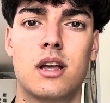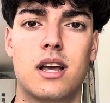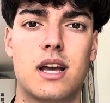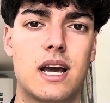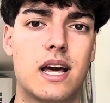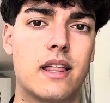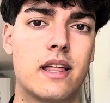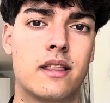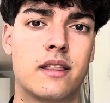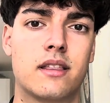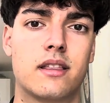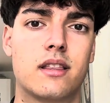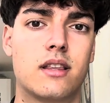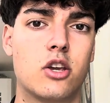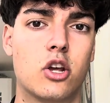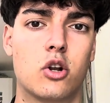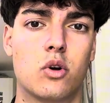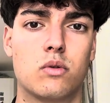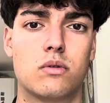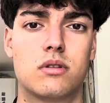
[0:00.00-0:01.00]
And
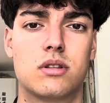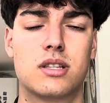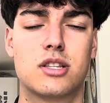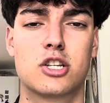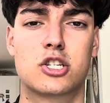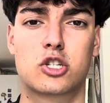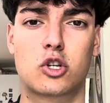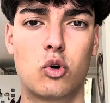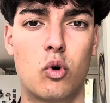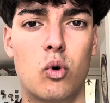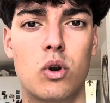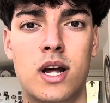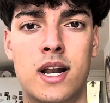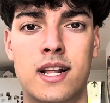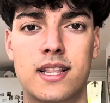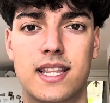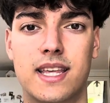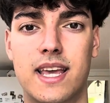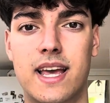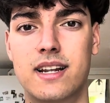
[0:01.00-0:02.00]
then, the scoreline
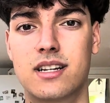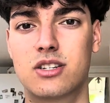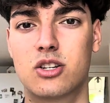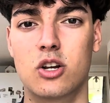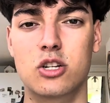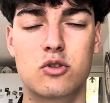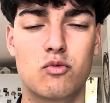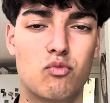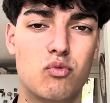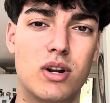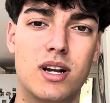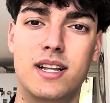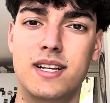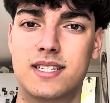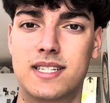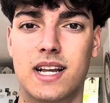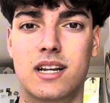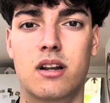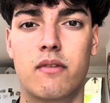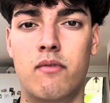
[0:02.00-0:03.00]
at the end doesn't really
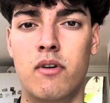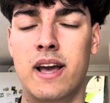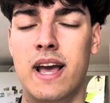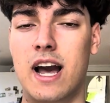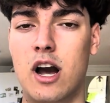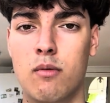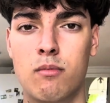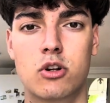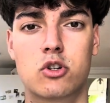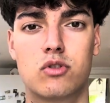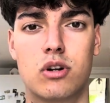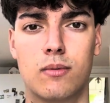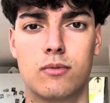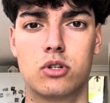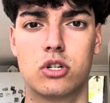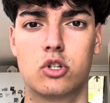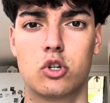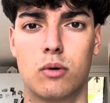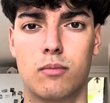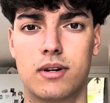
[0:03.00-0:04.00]
signify how much Real
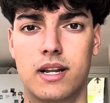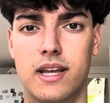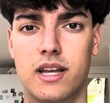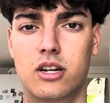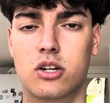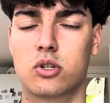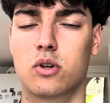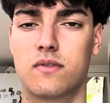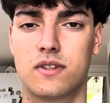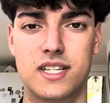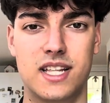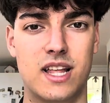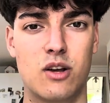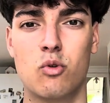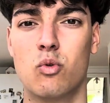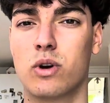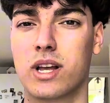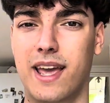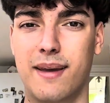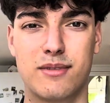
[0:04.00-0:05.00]
Madrid dominated, because obviously they
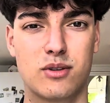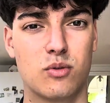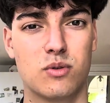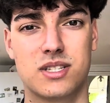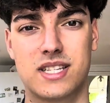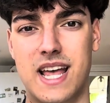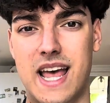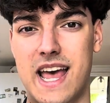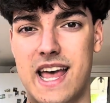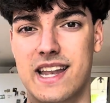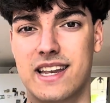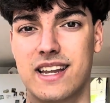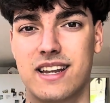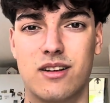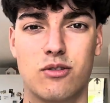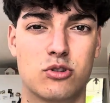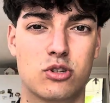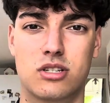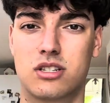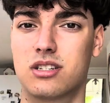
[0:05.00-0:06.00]
all came towards the end and it
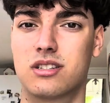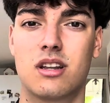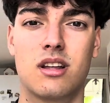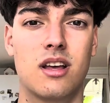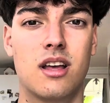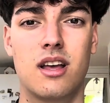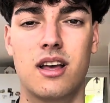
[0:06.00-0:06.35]
was just